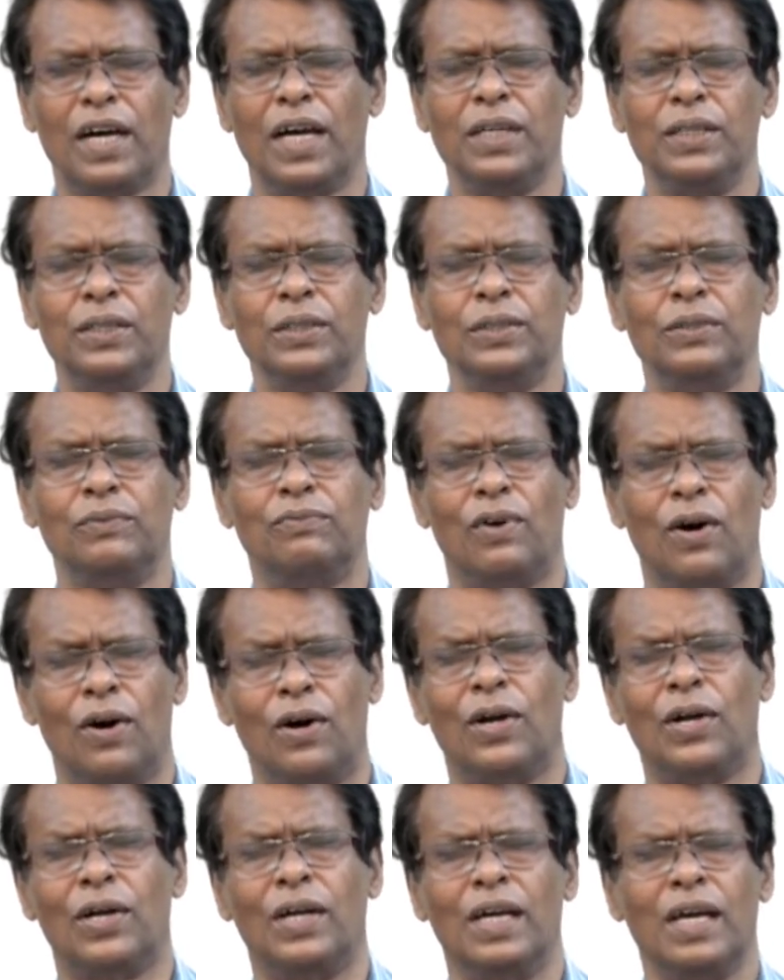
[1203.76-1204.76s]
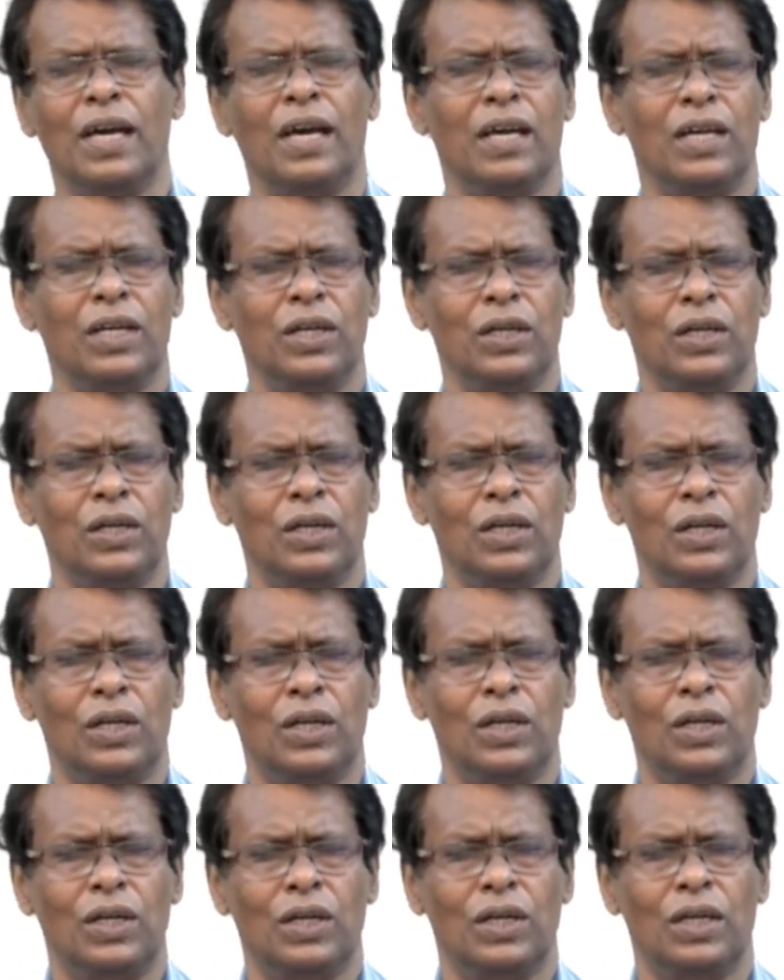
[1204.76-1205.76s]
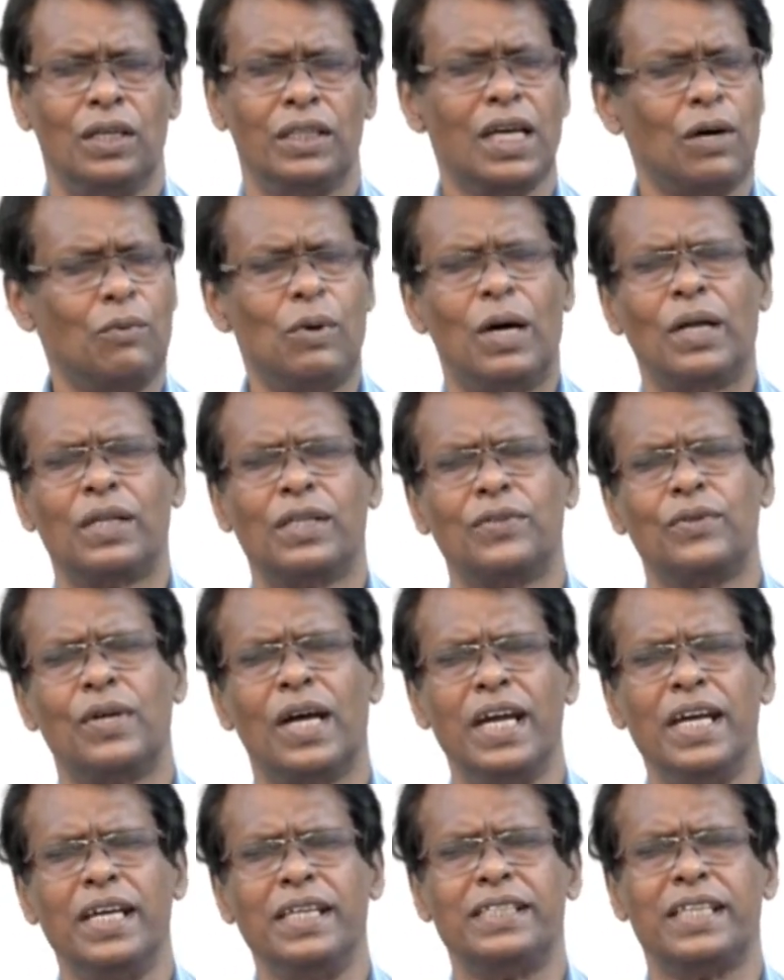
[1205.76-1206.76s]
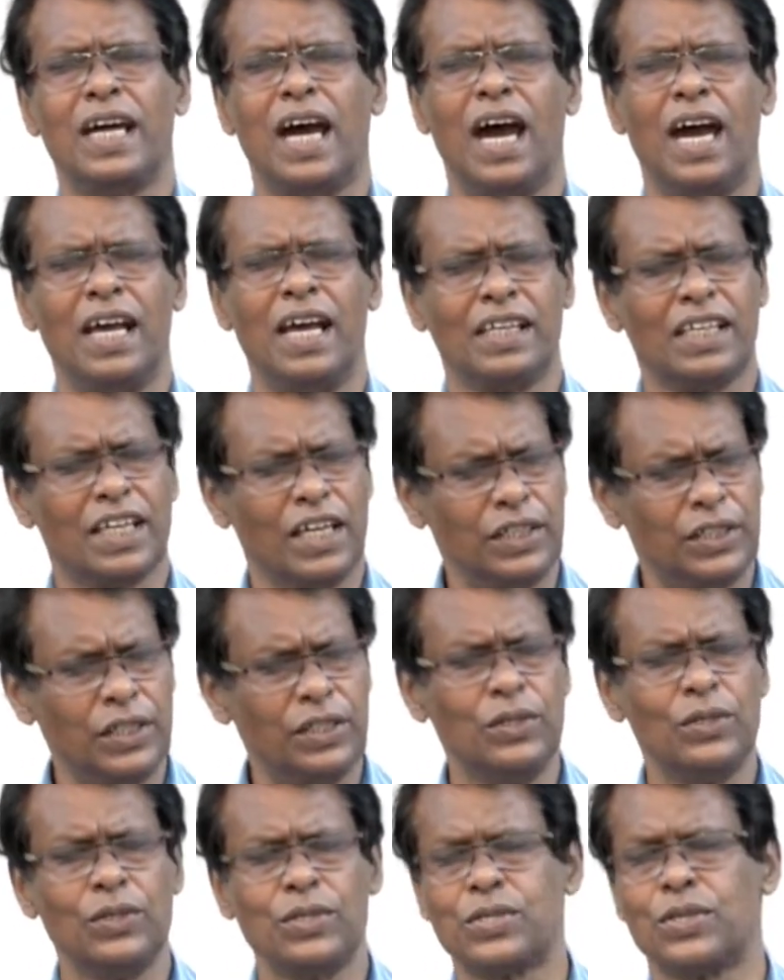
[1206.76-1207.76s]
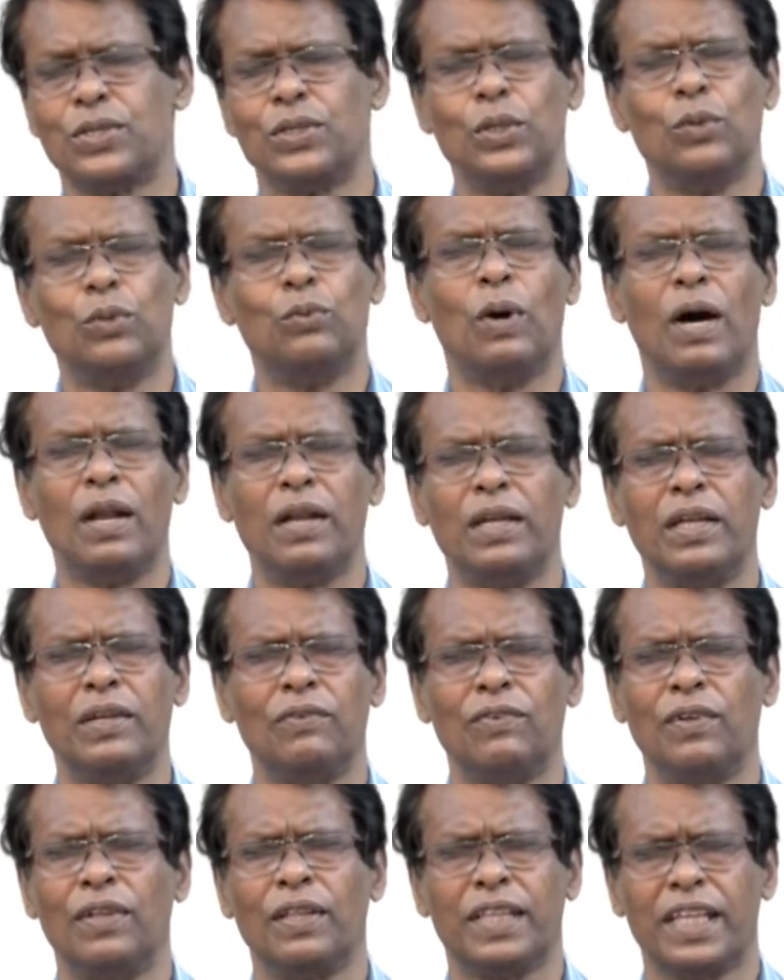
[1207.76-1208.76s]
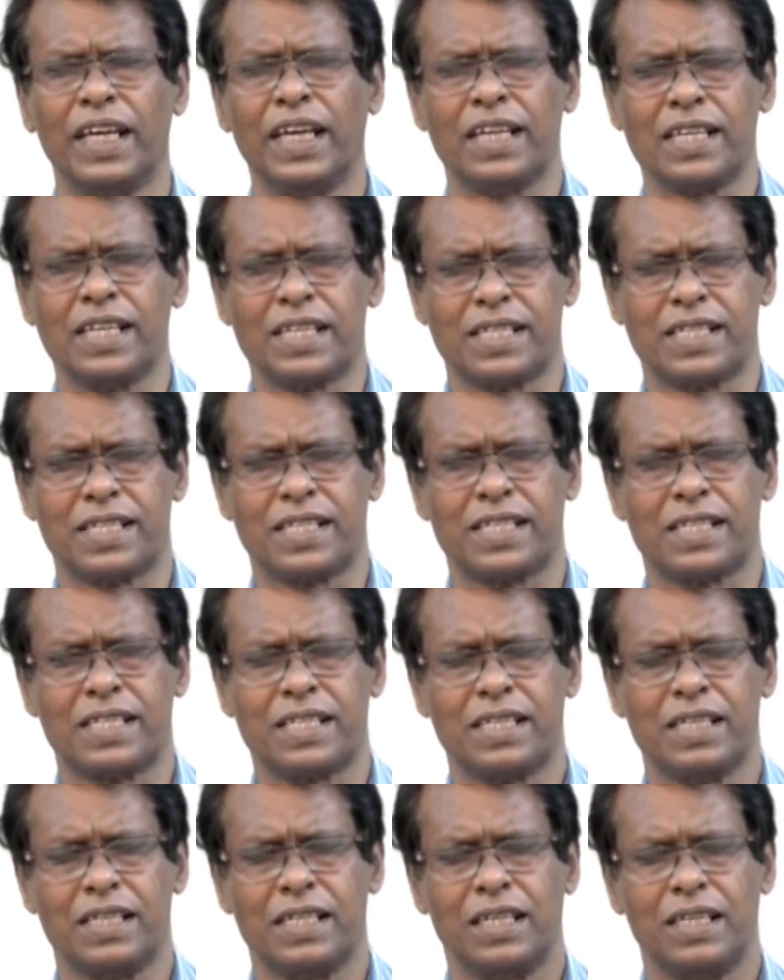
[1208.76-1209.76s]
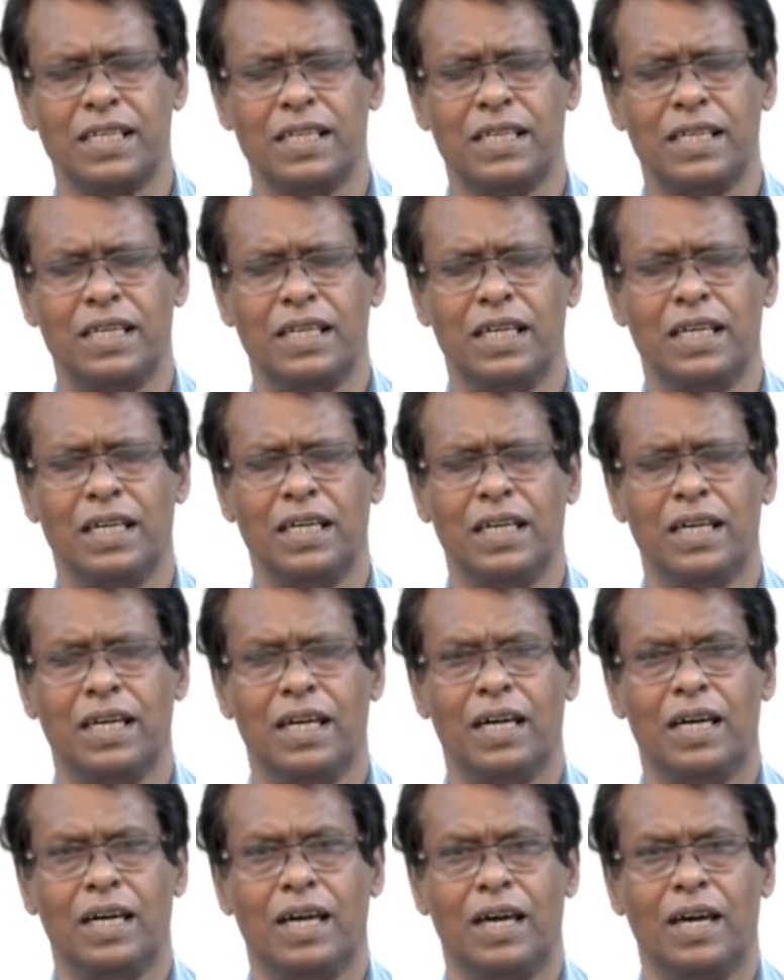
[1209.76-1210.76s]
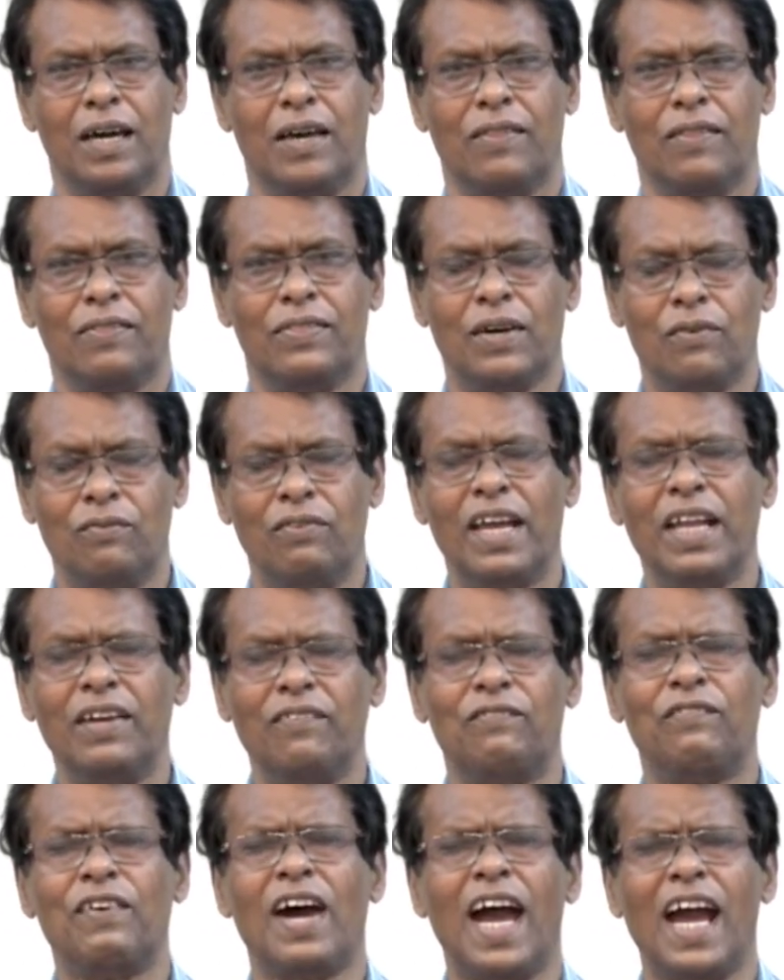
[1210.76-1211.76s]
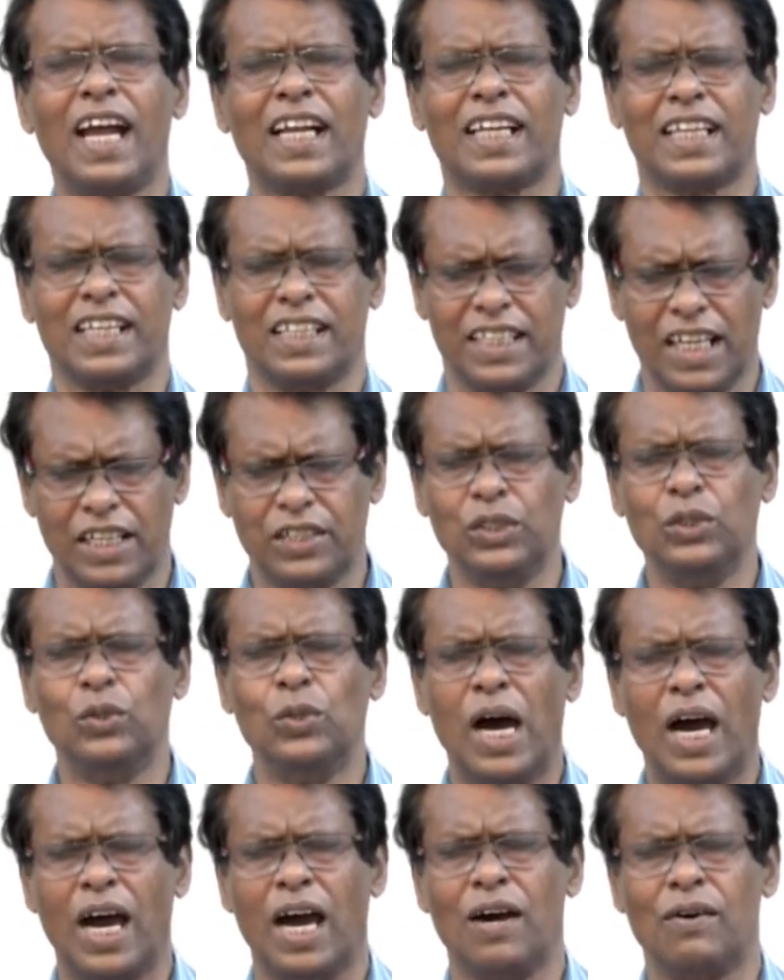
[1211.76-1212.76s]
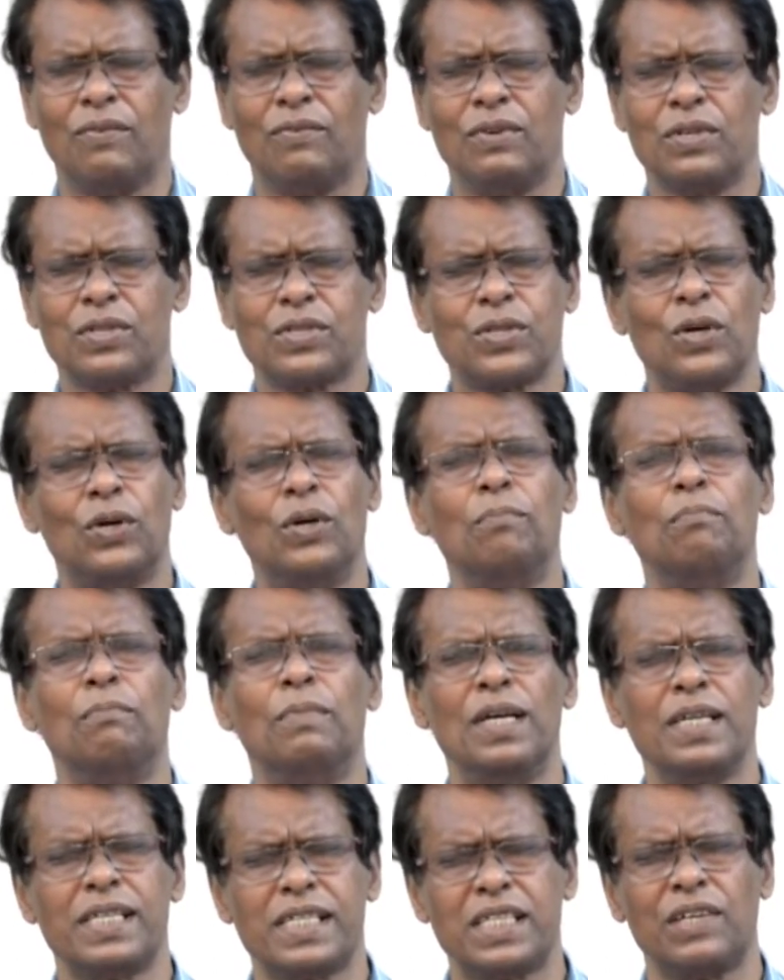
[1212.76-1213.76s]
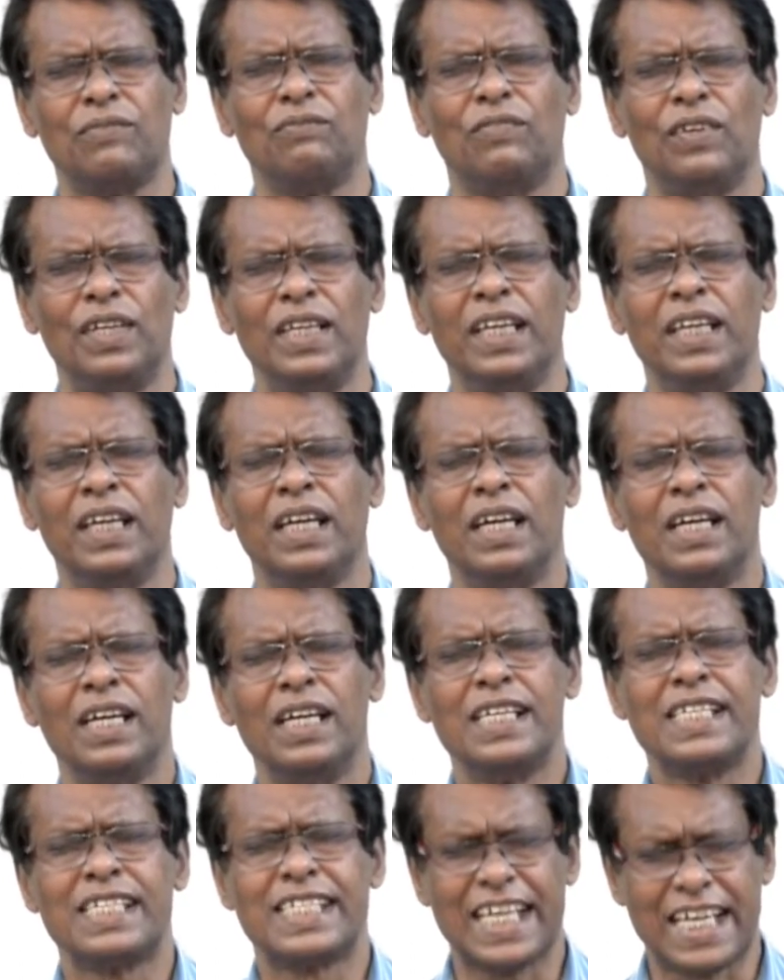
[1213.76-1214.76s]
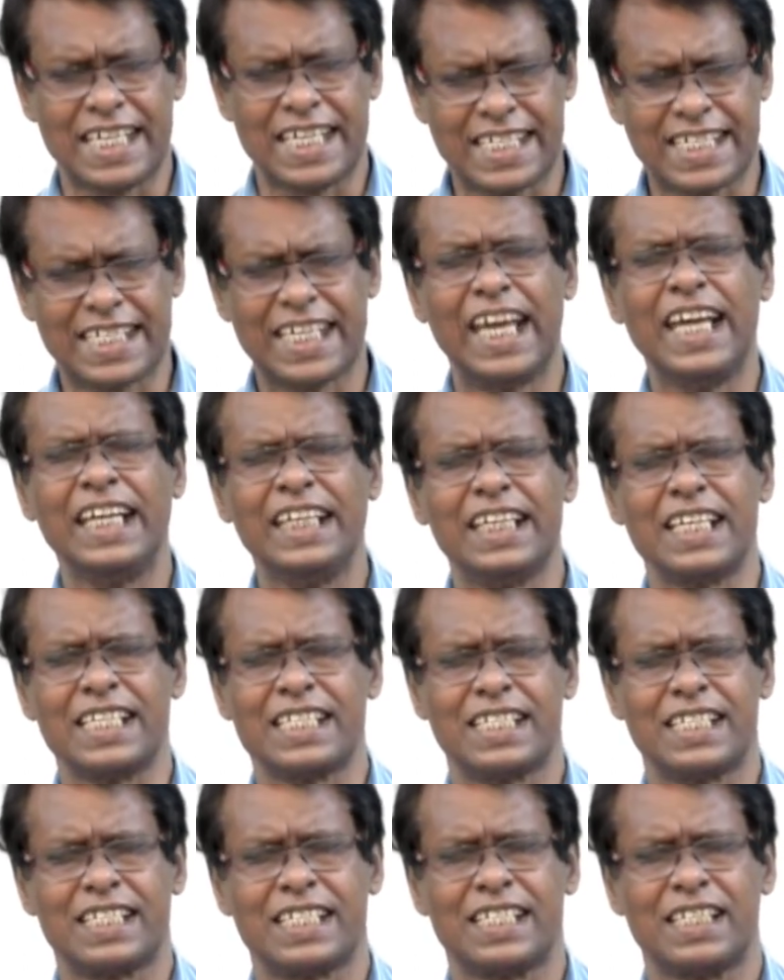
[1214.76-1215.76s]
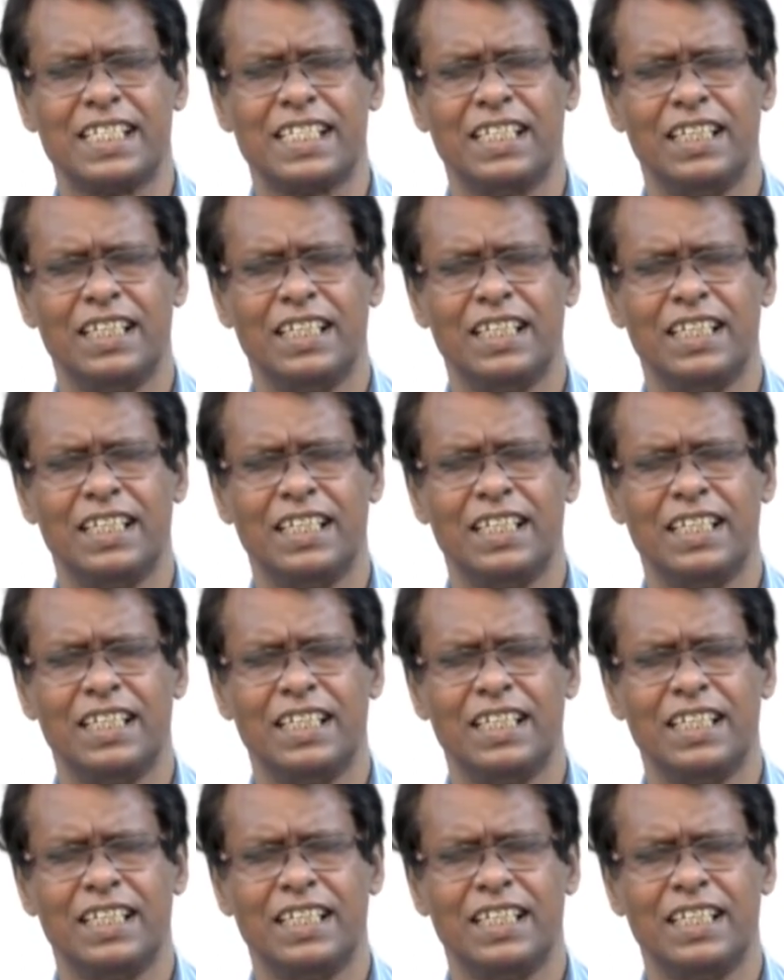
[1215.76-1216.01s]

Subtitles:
you, for thou art great and continues to do wonderful things. The very fact that you have so mercifully sustained us